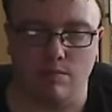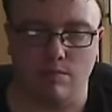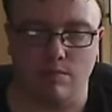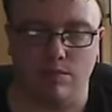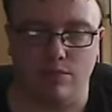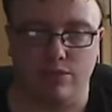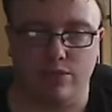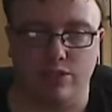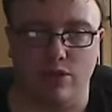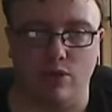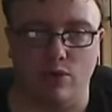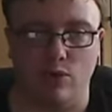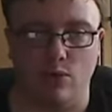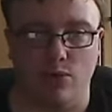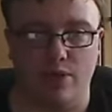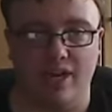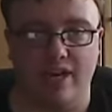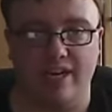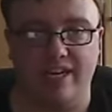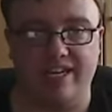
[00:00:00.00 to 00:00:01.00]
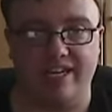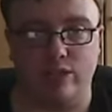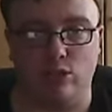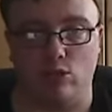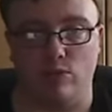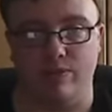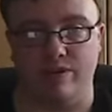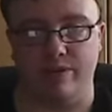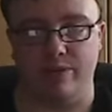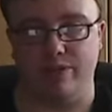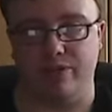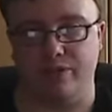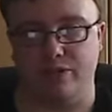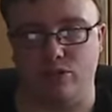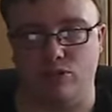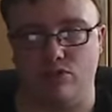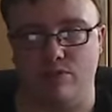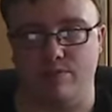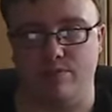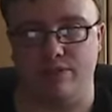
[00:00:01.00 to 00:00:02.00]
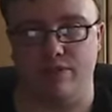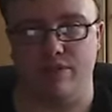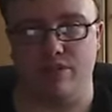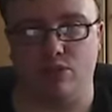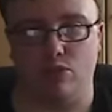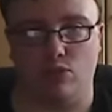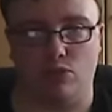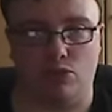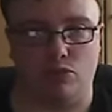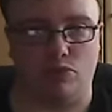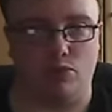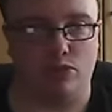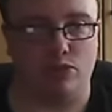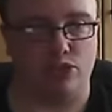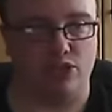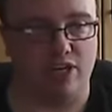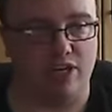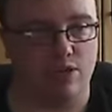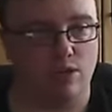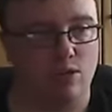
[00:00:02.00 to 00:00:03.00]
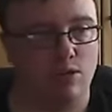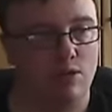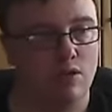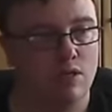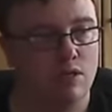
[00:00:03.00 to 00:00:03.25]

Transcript: So that link will be in the description. It's also on the channel.